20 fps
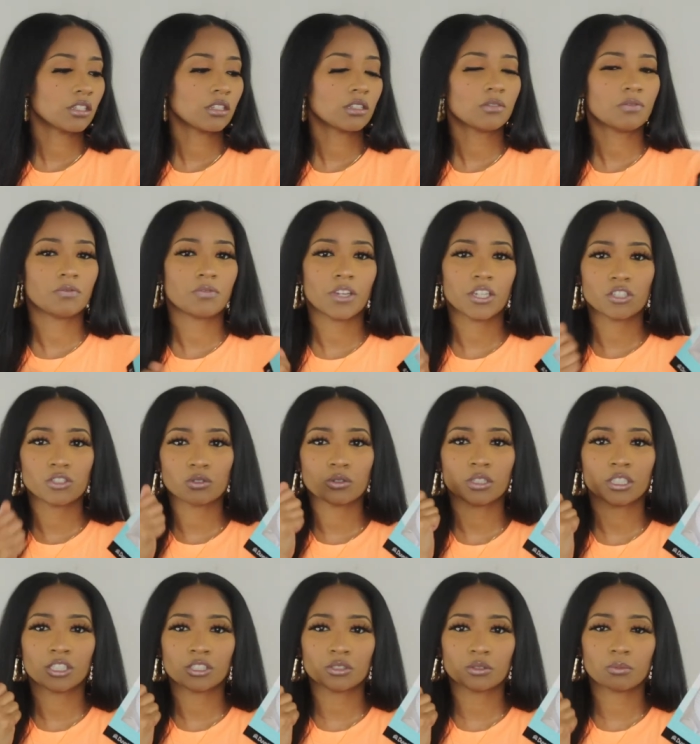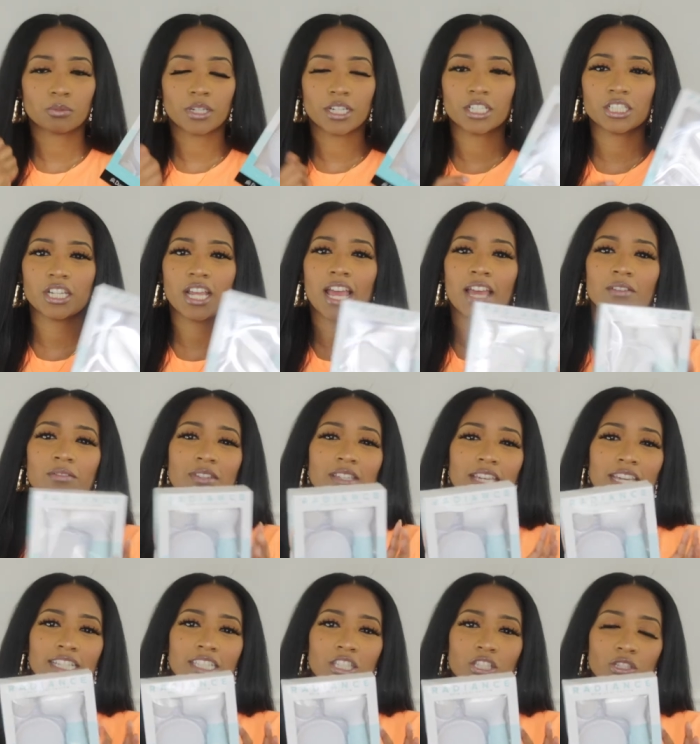the facial cleanser brush. I have
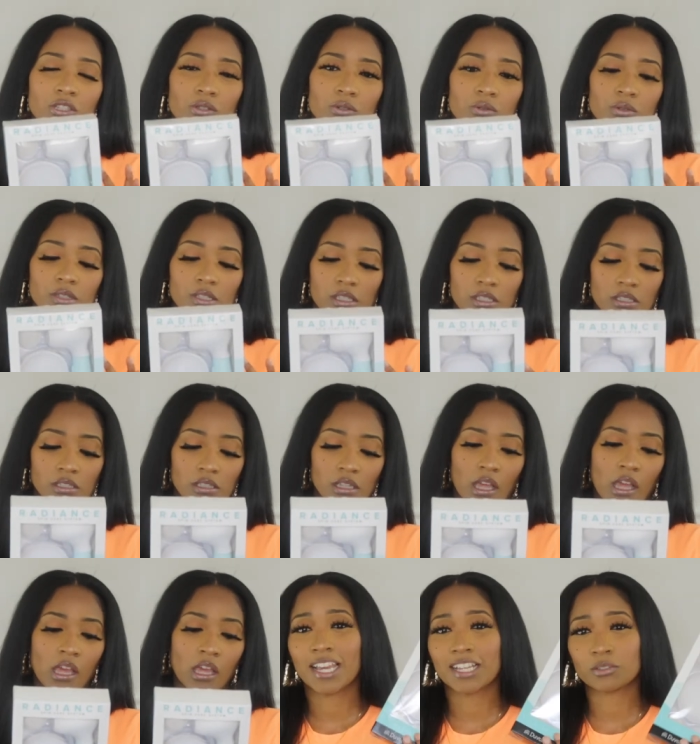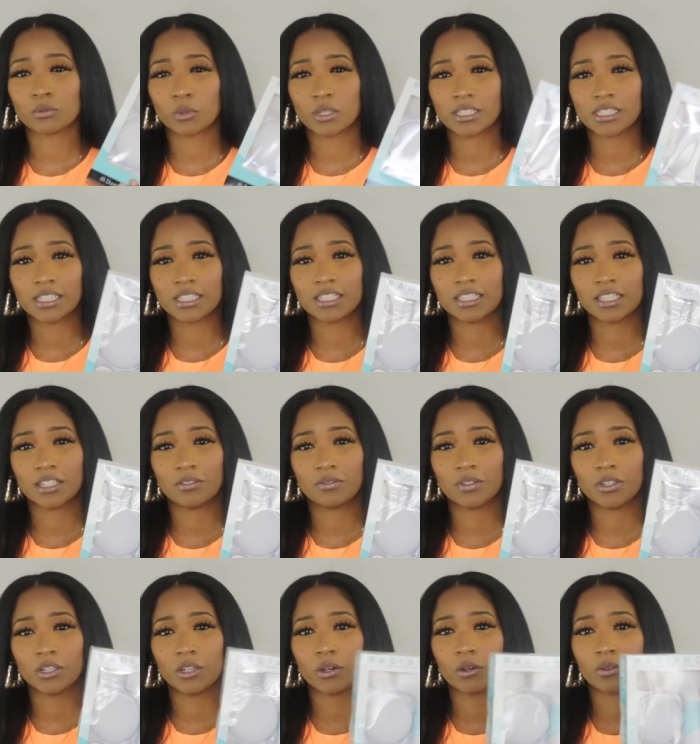yet to use this. If you guys want to see this in the
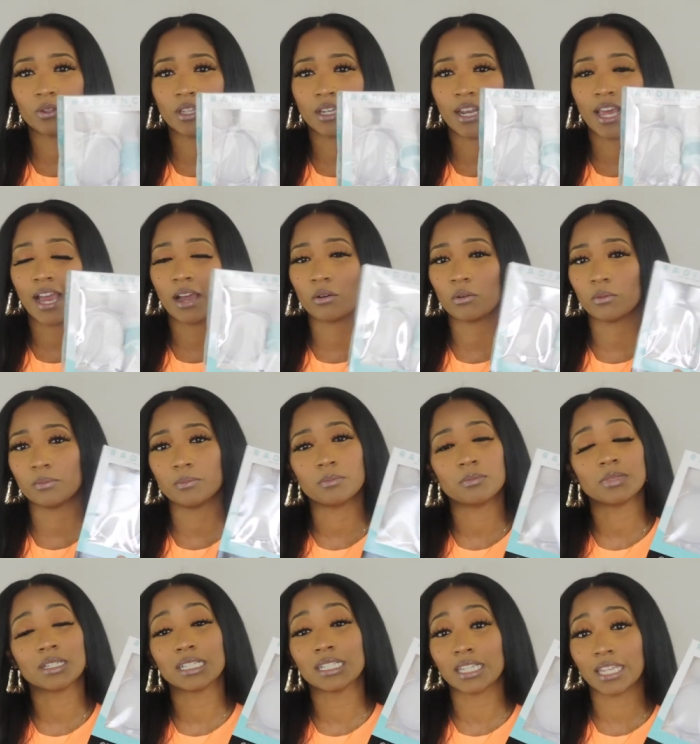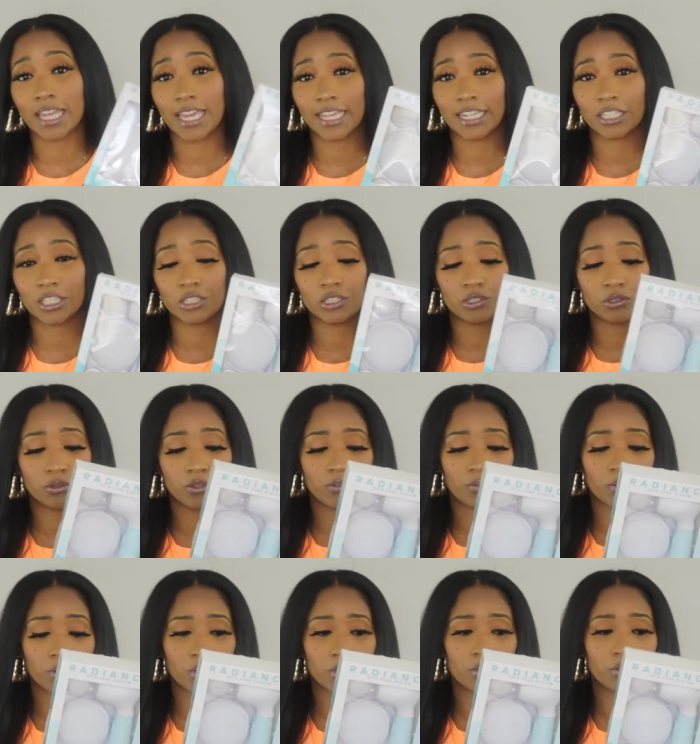video, then I'll gladly do
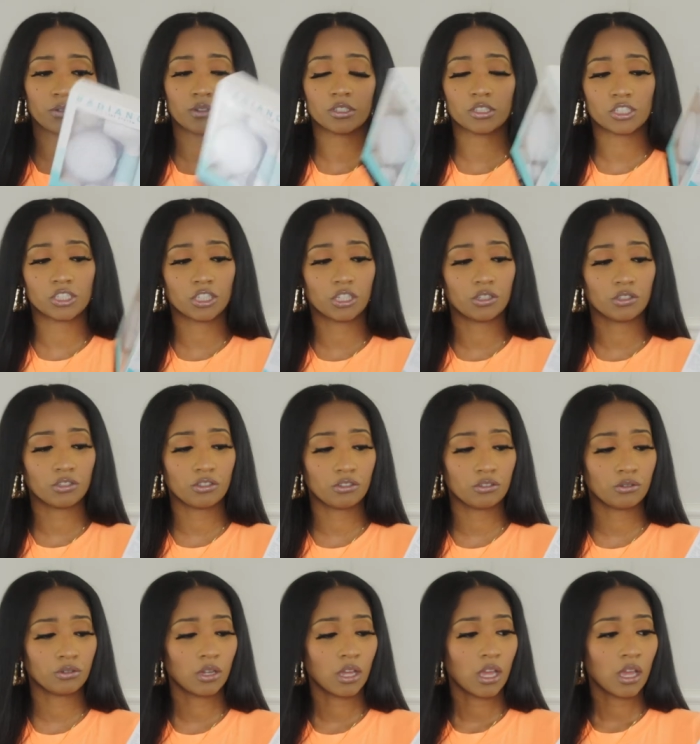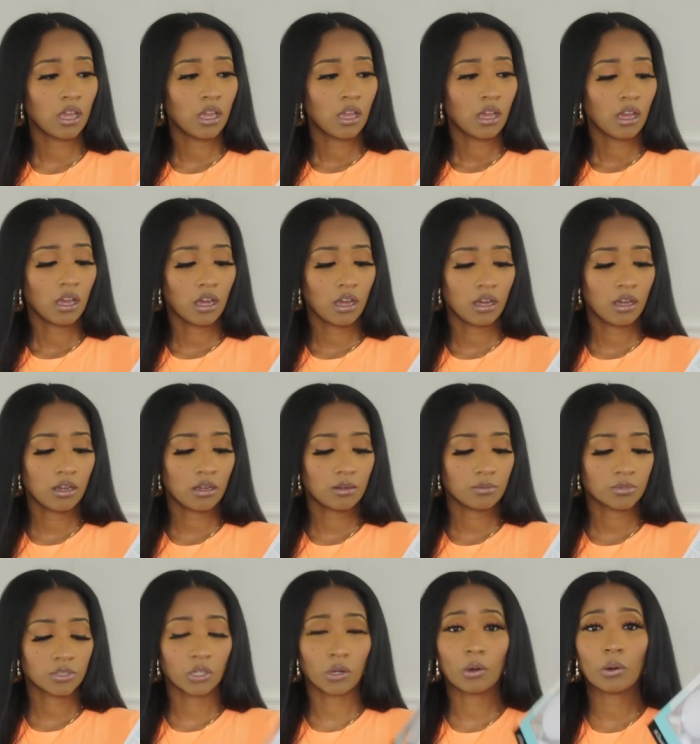it for you and show you.
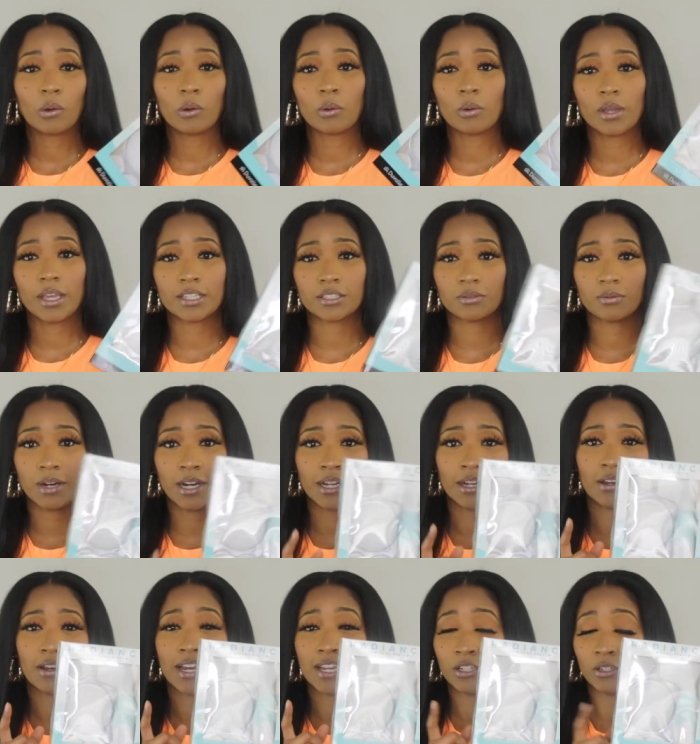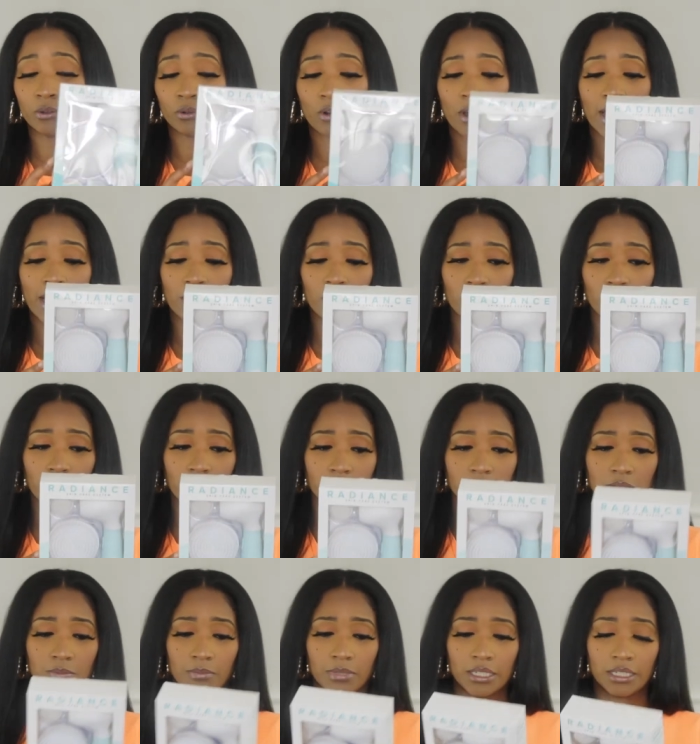So as of right now, I don't know how it
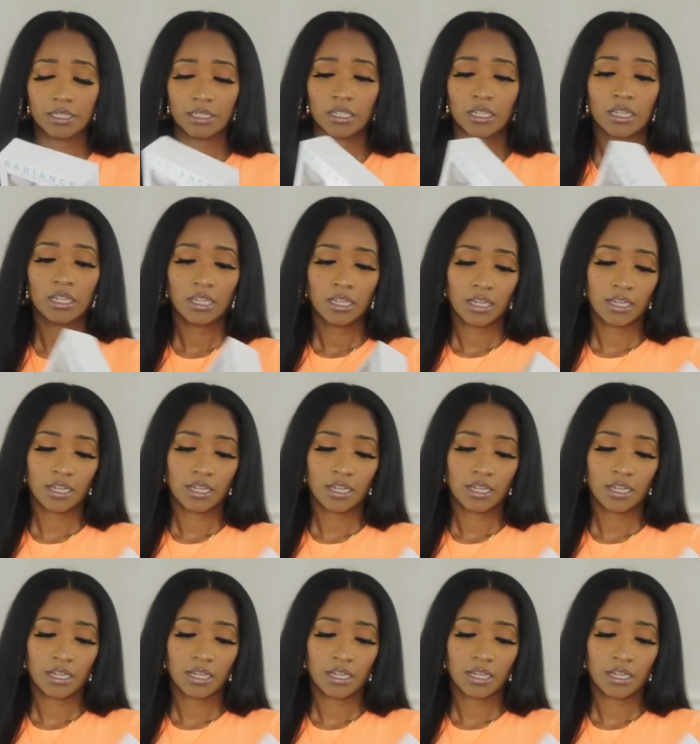works, but